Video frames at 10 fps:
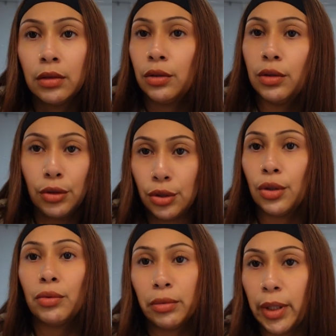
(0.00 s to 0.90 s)
You should
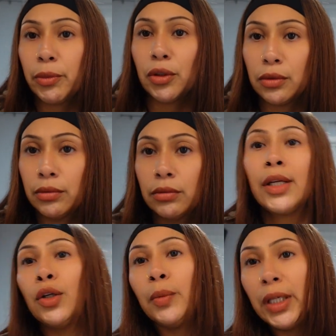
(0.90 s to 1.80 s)
have remembered. Now
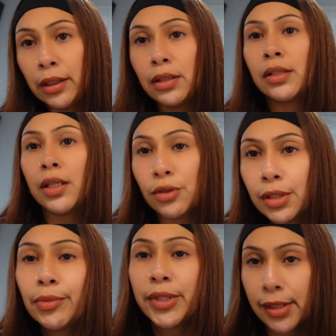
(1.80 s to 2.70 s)
you're making the stage a
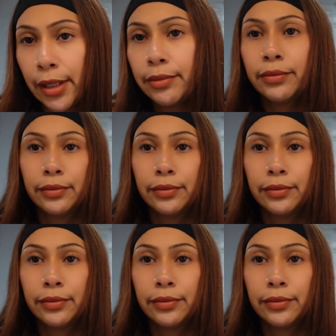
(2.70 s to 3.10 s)
slip and slide.